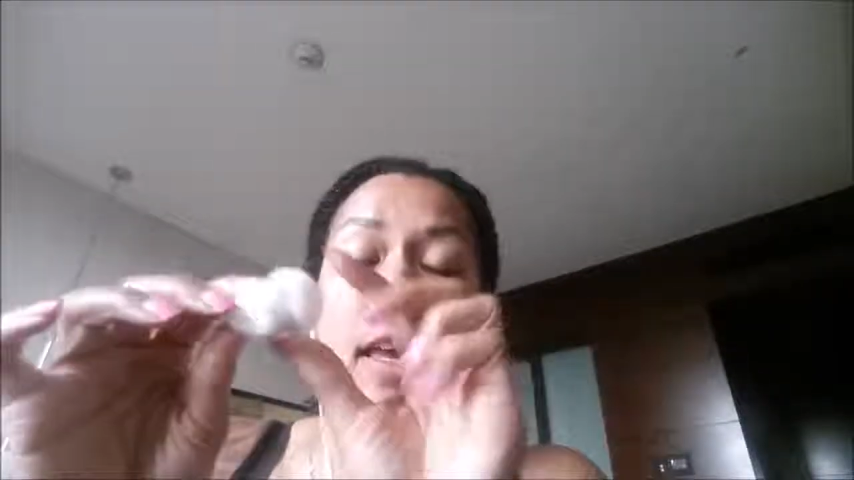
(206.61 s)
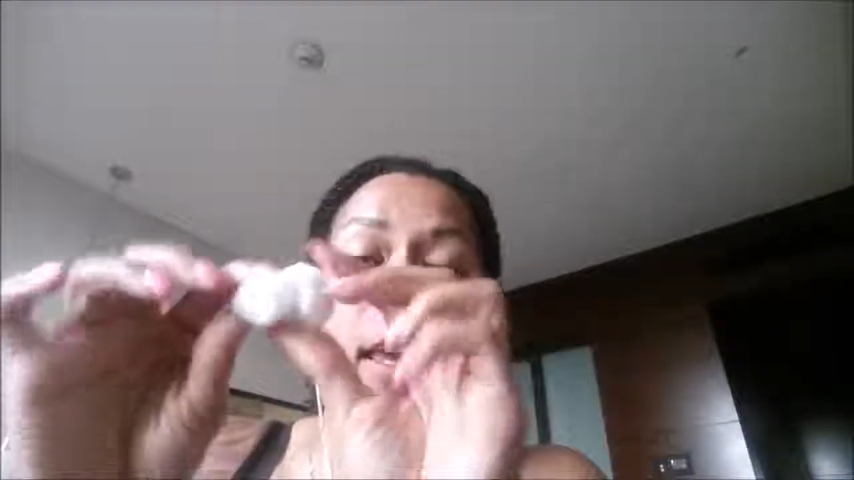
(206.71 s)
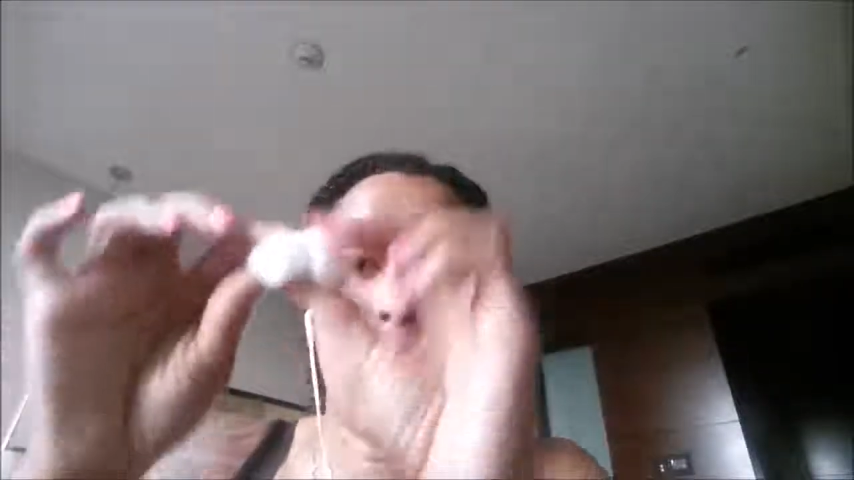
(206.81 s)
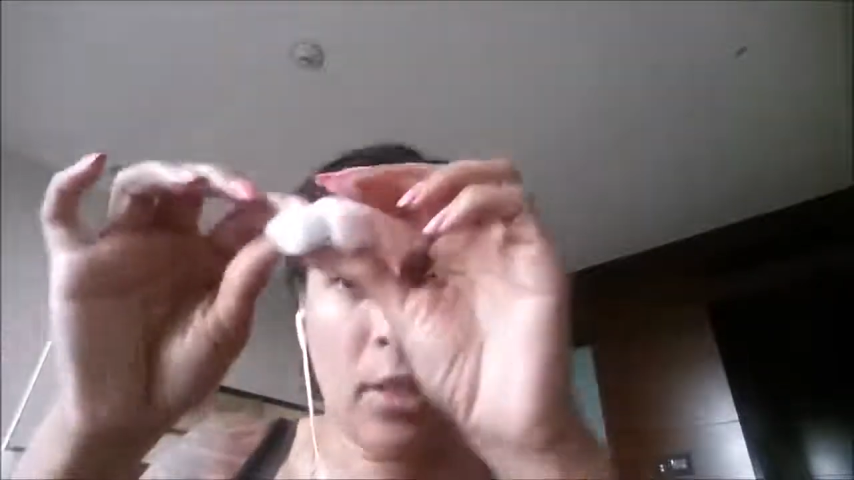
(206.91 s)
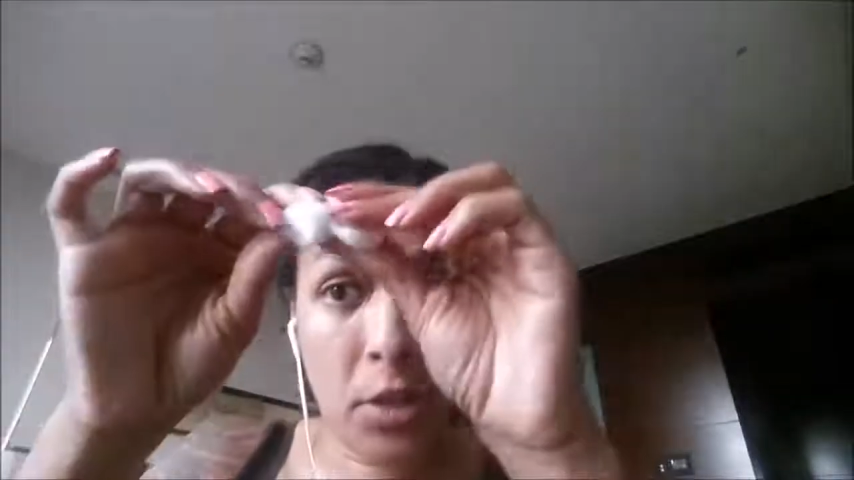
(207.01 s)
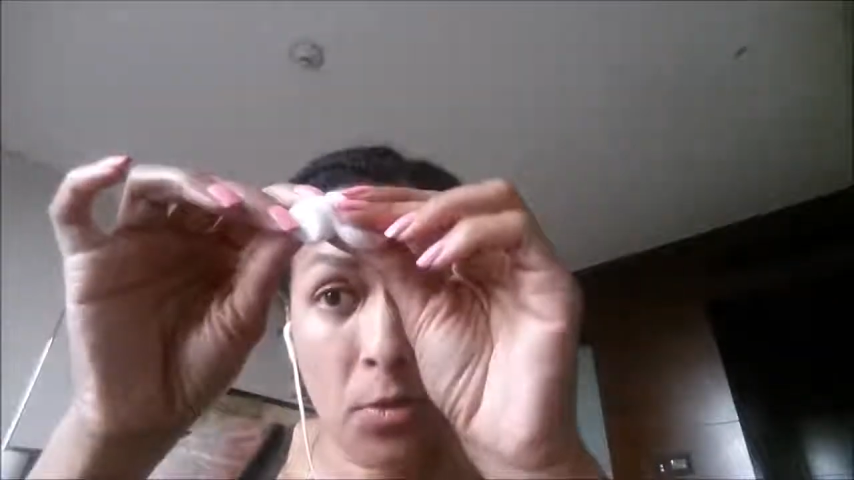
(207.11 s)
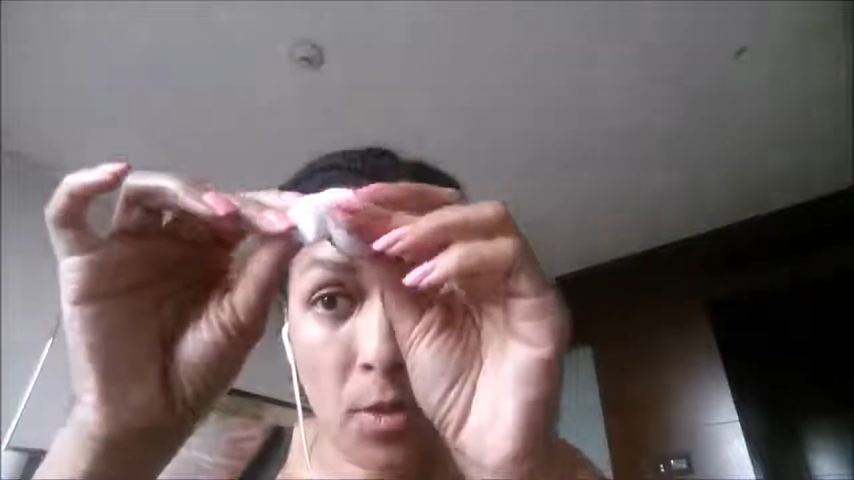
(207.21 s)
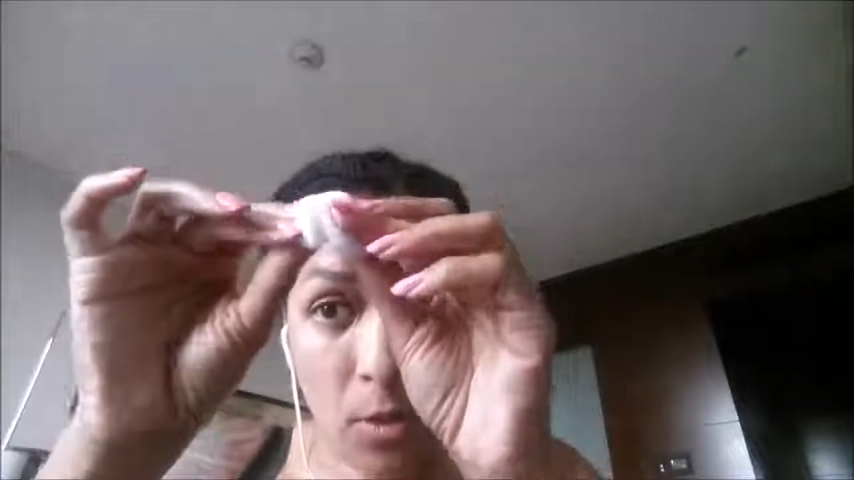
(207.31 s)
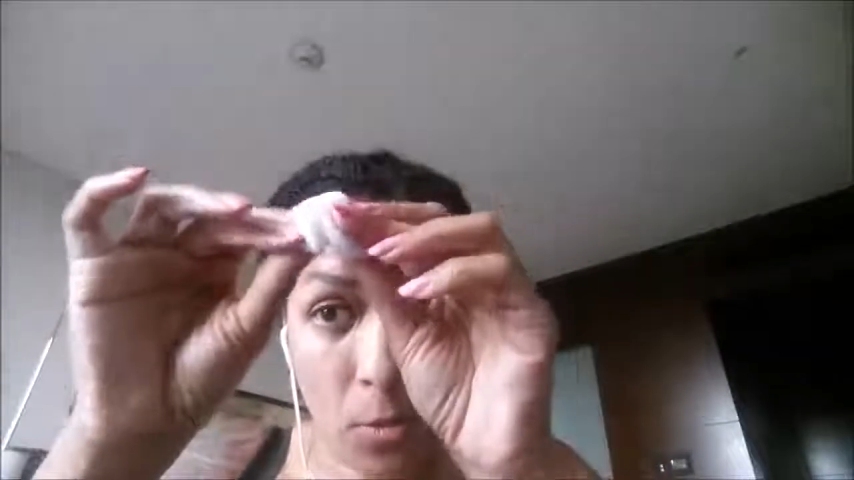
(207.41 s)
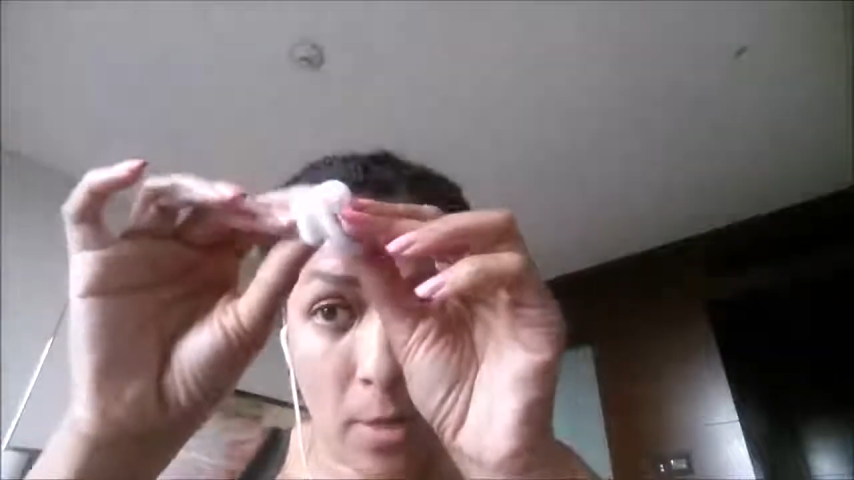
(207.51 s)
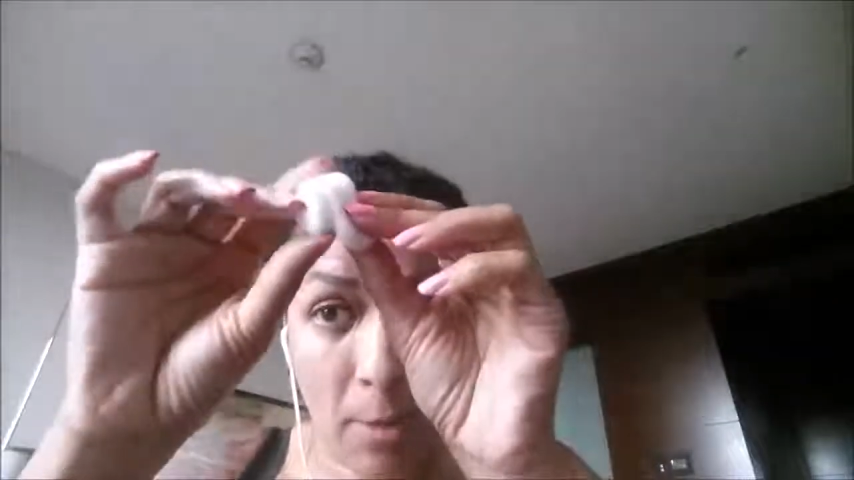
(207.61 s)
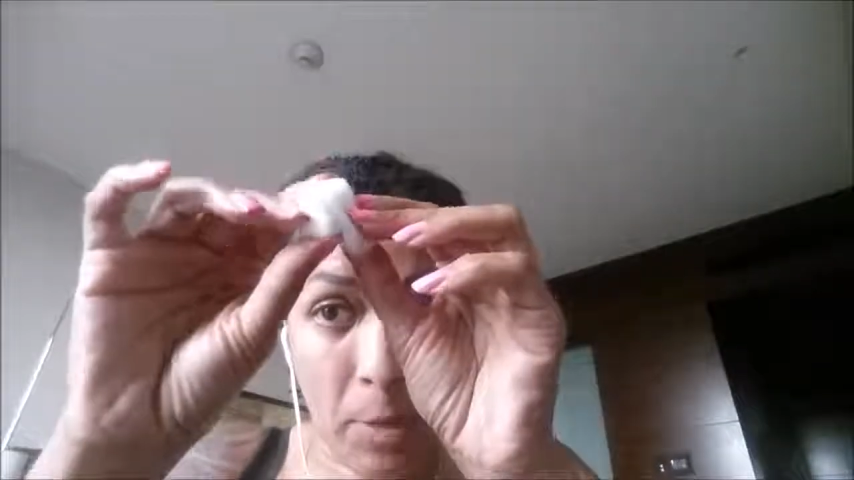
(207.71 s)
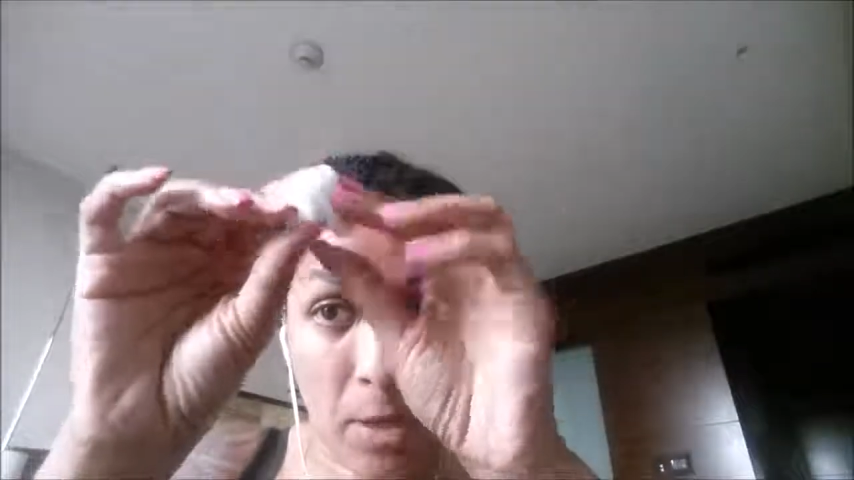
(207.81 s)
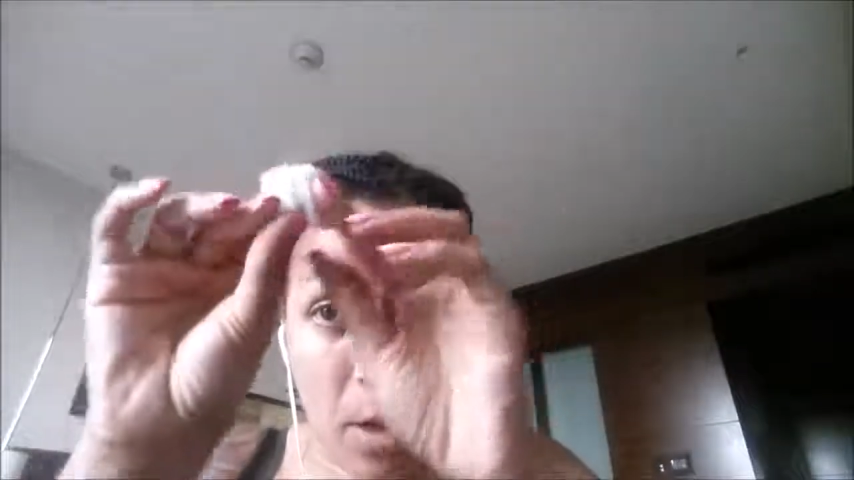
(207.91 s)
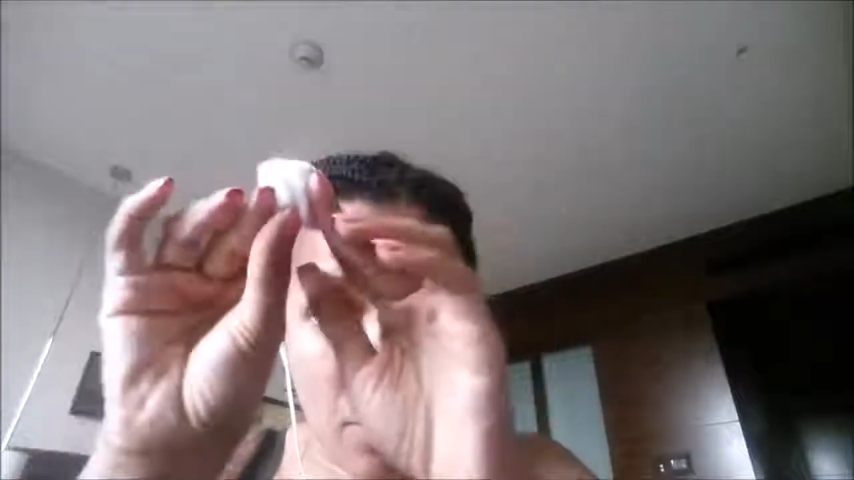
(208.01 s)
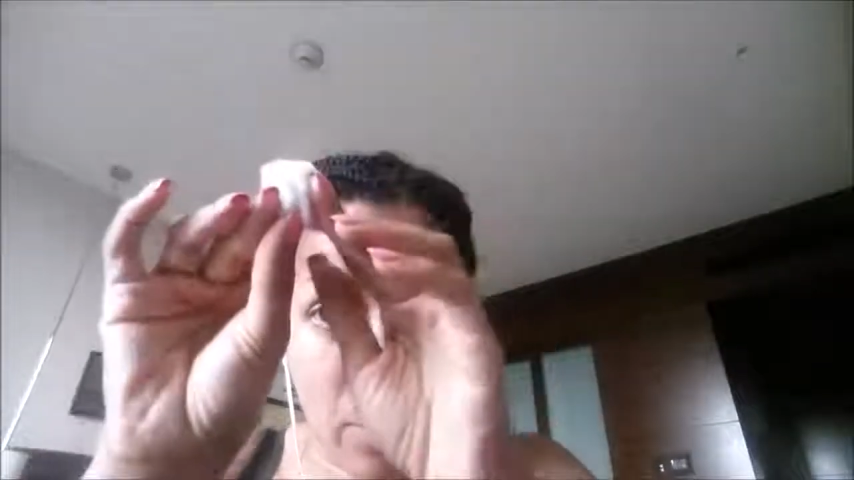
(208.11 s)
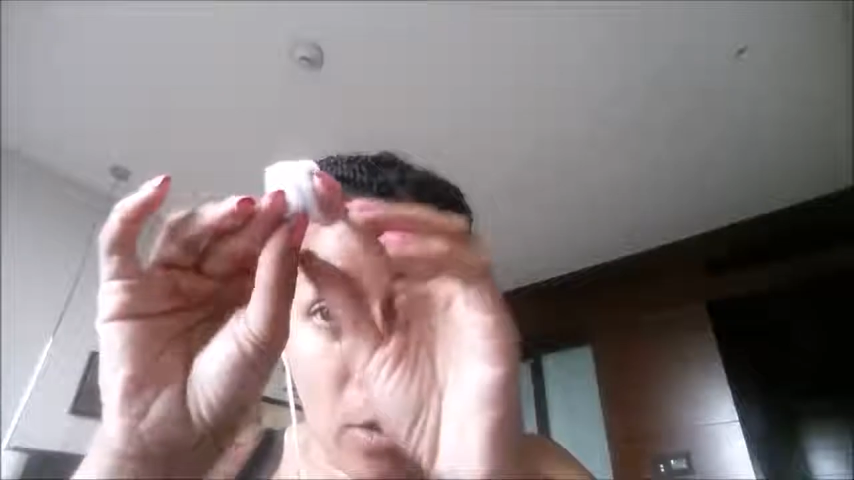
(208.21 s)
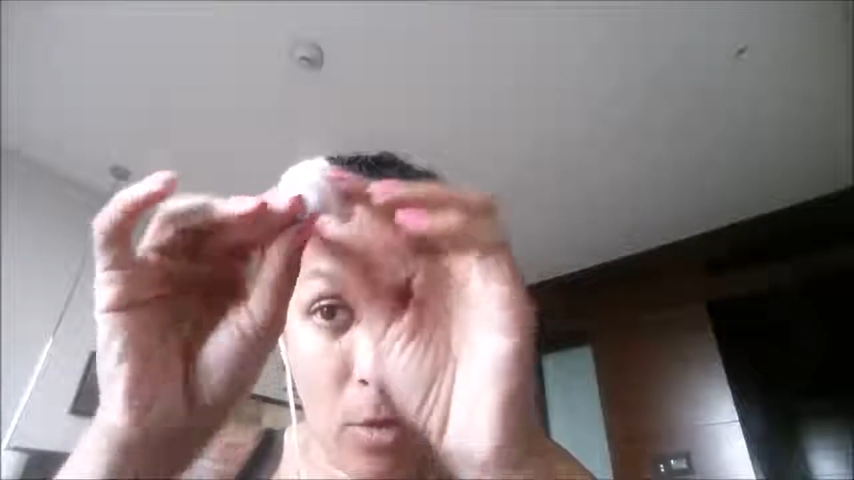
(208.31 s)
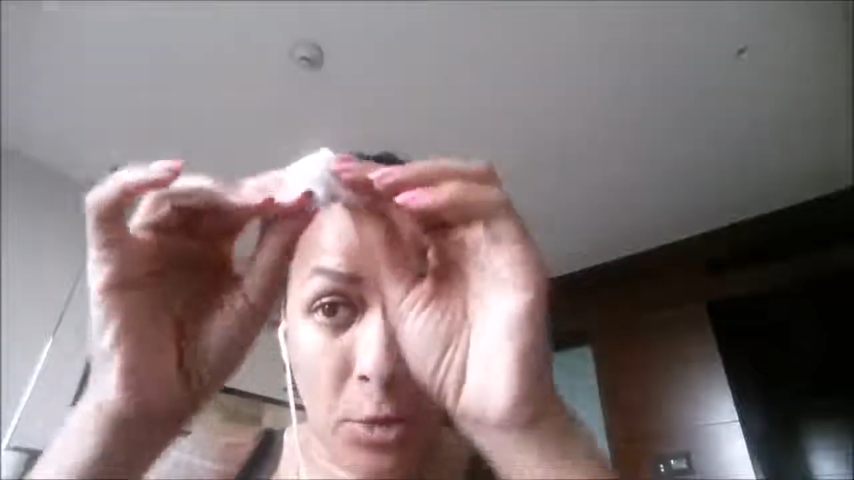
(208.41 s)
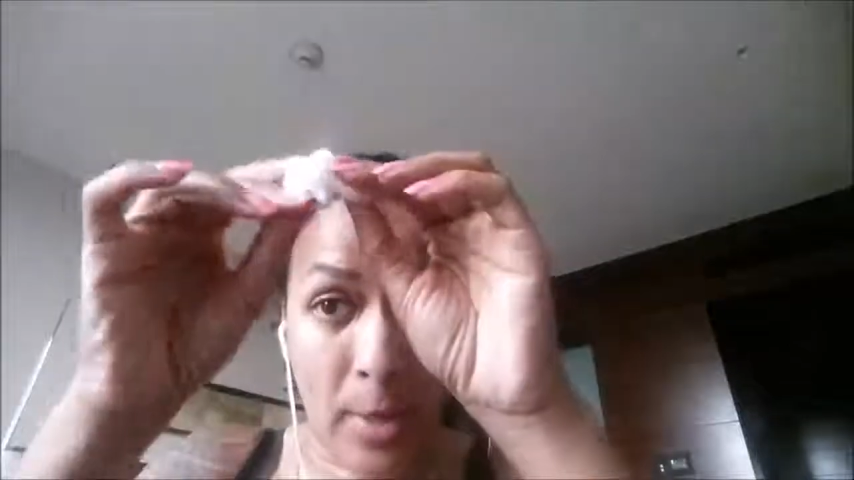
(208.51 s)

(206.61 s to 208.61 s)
And did you know that with cotton balls,